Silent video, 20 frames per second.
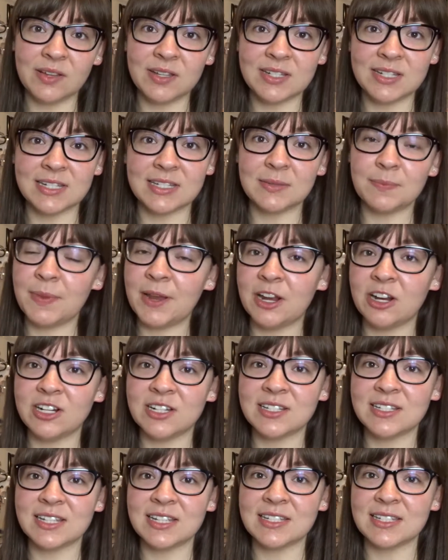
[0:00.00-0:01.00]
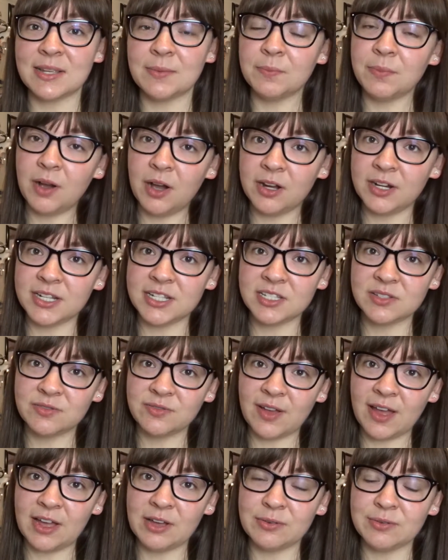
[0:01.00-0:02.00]
disappearances and bodies
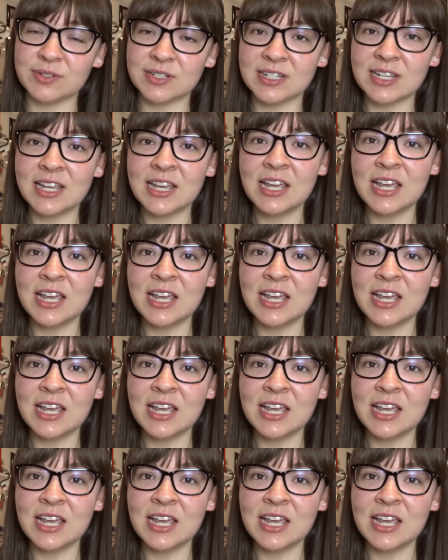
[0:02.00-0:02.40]
found